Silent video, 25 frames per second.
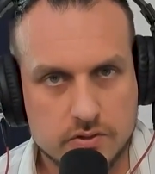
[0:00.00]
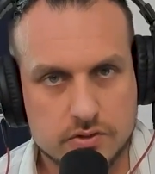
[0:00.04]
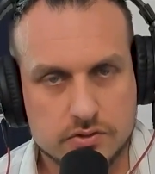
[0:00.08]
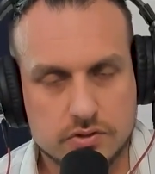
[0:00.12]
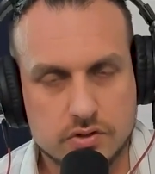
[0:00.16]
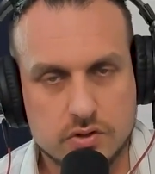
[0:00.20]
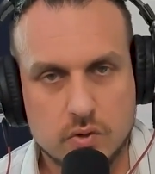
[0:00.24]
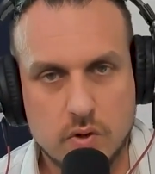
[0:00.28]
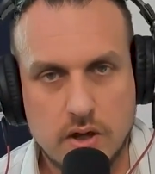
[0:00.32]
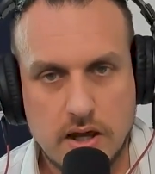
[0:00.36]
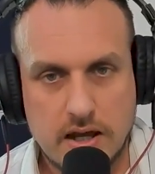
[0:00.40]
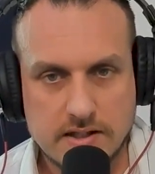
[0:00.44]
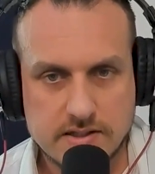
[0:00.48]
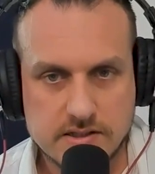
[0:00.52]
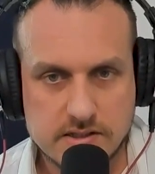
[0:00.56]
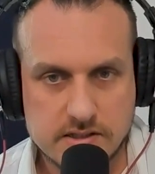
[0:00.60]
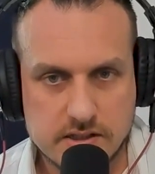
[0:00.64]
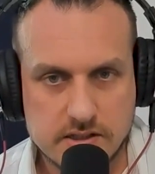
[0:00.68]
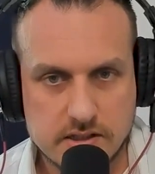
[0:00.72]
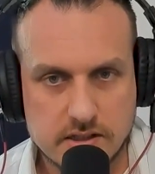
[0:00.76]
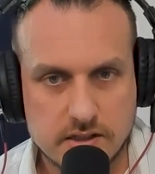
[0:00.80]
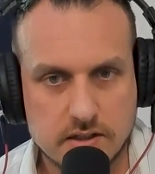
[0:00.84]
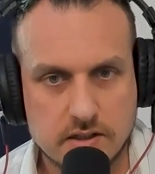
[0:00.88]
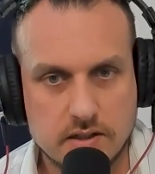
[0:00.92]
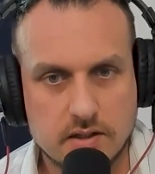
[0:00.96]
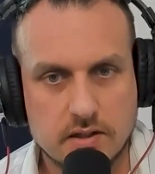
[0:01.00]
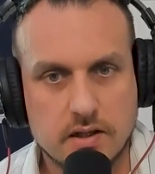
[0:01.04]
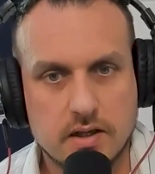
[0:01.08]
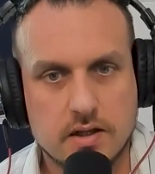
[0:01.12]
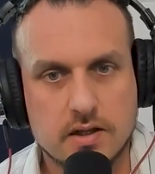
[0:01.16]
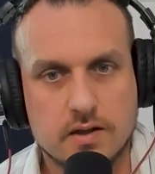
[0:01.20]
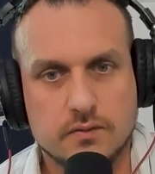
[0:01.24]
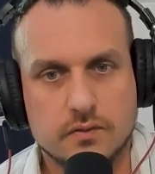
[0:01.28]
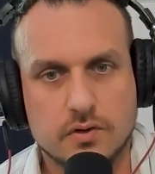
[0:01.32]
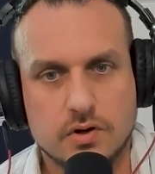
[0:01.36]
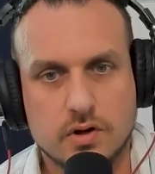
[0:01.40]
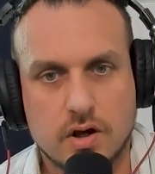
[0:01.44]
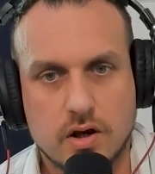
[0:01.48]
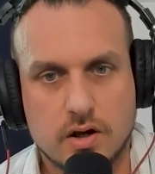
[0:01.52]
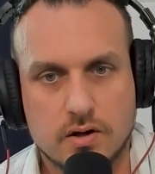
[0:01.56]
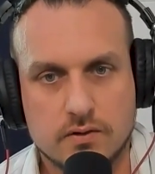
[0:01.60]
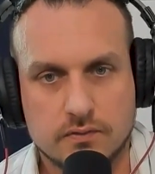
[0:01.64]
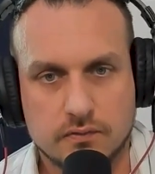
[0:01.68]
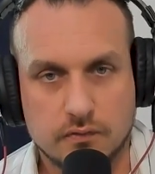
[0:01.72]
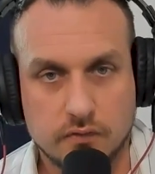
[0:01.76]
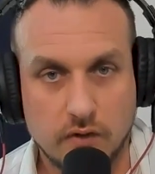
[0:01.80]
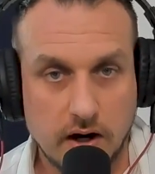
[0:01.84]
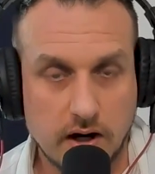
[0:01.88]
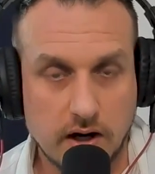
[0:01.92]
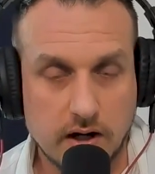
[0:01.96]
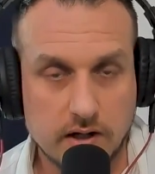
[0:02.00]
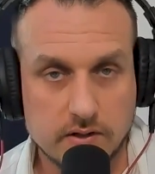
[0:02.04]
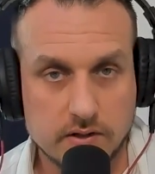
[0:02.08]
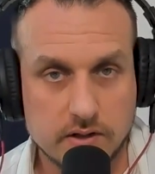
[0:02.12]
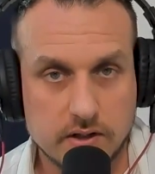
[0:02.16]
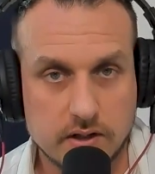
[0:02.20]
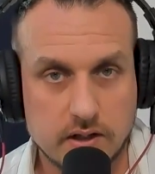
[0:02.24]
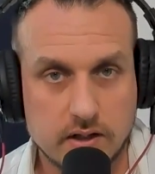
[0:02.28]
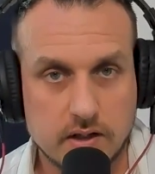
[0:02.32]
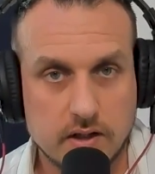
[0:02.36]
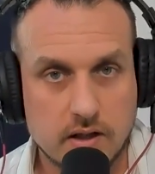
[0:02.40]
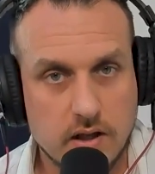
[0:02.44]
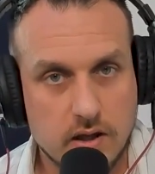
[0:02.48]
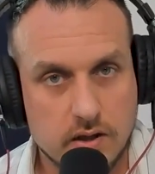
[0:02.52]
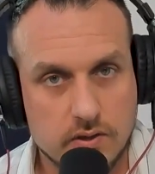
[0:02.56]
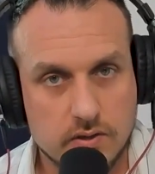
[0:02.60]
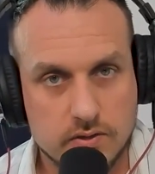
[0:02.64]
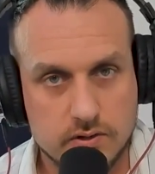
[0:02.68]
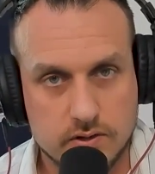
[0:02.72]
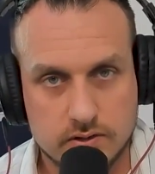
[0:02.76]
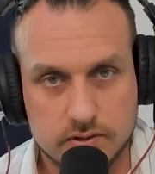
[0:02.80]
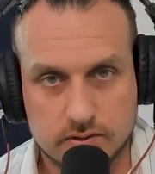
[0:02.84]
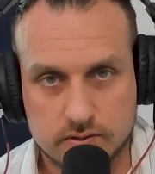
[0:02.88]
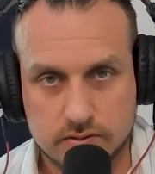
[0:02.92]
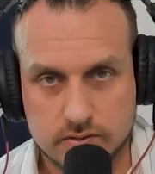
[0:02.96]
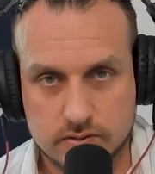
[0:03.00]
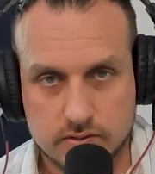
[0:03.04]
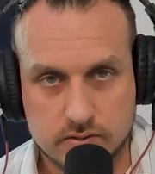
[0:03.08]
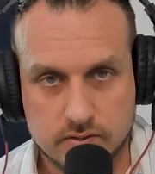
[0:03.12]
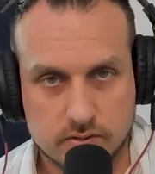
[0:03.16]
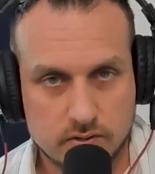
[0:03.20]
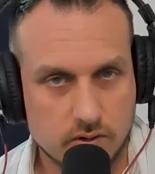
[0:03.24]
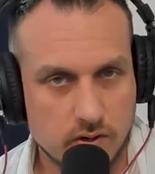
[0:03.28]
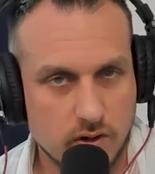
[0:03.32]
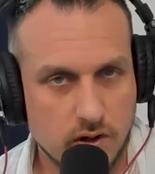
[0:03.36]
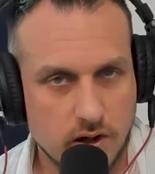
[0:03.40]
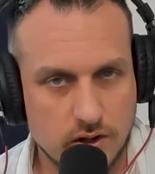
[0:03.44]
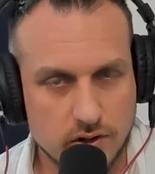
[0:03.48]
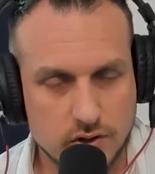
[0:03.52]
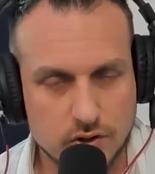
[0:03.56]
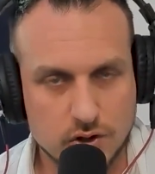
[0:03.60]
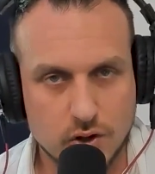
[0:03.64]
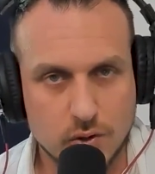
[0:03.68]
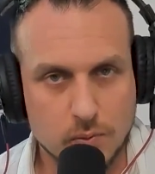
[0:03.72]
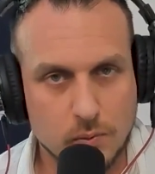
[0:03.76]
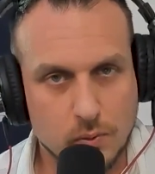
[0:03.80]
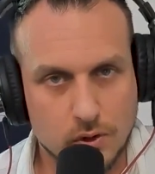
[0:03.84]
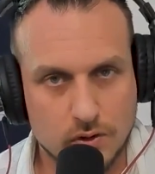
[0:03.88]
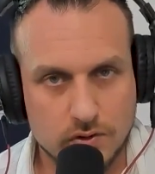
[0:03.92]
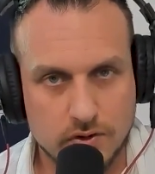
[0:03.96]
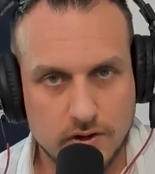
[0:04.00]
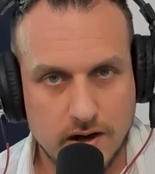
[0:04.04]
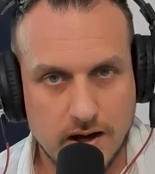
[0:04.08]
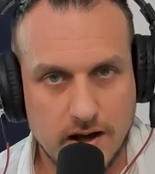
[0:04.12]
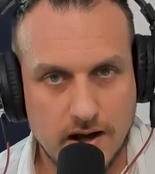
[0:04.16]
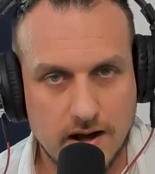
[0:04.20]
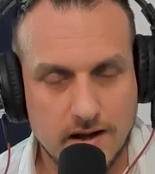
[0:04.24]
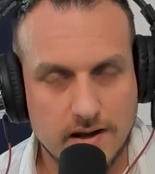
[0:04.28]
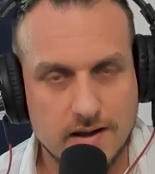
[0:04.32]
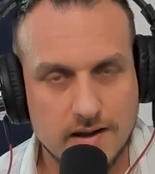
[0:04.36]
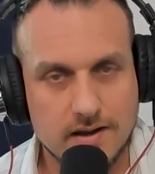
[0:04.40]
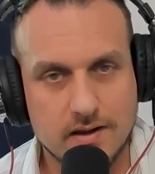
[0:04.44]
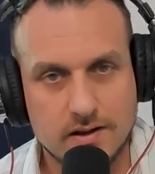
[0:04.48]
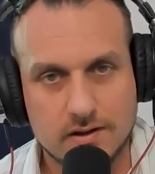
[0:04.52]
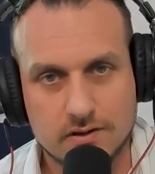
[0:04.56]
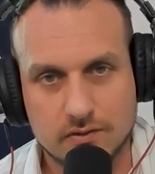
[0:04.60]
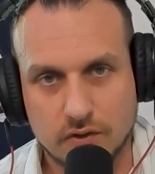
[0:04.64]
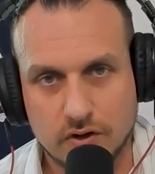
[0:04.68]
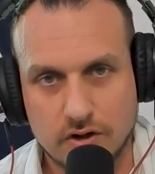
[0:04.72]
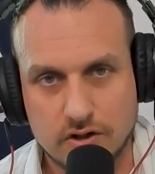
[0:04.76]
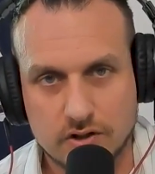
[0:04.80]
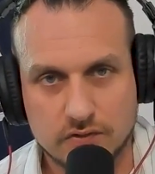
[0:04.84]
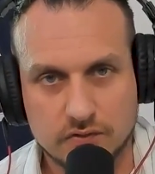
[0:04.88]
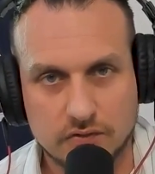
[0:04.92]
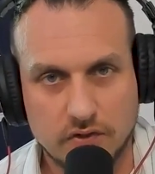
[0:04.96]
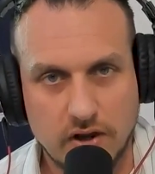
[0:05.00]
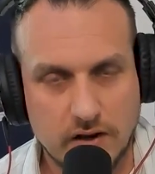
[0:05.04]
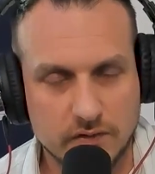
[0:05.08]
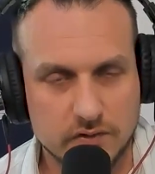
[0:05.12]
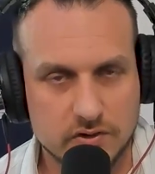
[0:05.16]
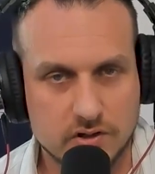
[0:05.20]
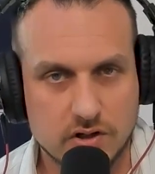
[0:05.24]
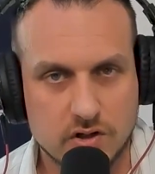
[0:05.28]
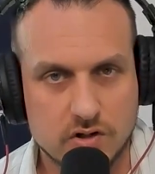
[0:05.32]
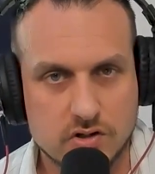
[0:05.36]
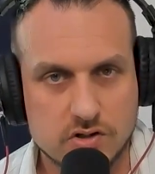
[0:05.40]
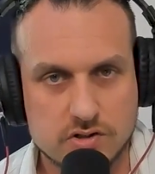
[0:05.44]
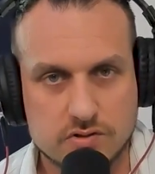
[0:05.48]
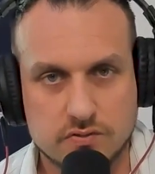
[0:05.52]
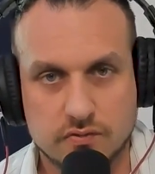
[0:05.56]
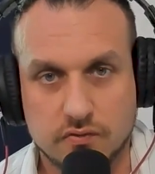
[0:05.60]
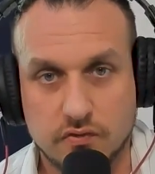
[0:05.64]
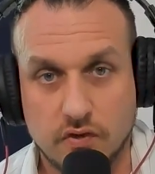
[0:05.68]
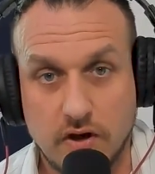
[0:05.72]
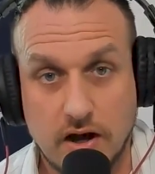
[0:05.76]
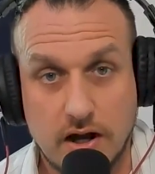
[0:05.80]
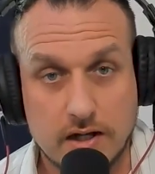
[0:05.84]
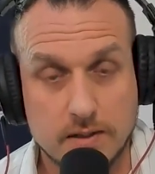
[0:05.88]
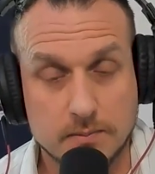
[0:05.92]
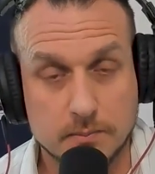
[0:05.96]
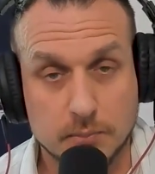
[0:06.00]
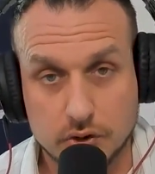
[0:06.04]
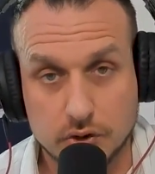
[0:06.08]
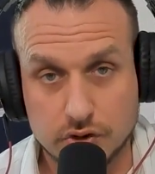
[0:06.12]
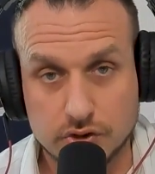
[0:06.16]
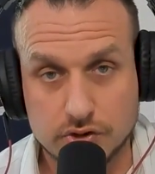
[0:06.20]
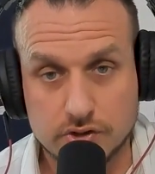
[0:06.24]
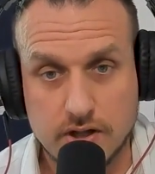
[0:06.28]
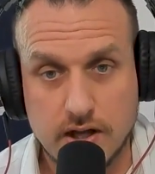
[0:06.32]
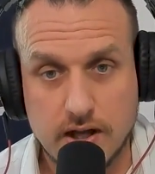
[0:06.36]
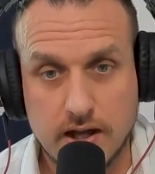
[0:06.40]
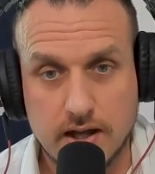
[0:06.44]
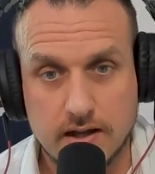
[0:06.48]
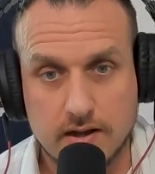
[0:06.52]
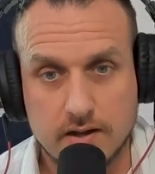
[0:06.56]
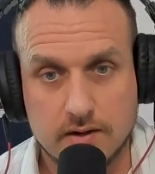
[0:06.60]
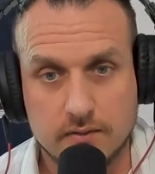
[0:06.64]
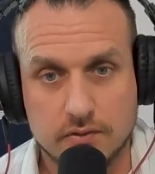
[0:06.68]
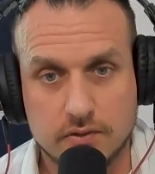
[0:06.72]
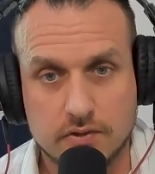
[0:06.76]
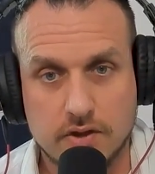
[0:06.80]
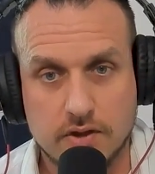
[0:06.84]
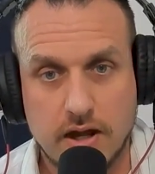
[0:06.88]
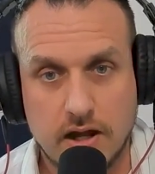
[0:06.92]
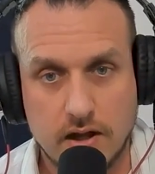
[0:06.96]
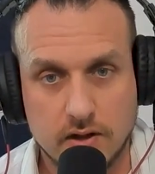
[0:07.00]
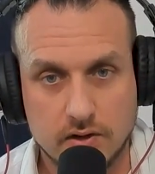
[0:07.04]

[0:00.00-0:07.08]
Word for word: There's a new entity, and if you're not filing this, you know more than I as far as $500 fine per day for the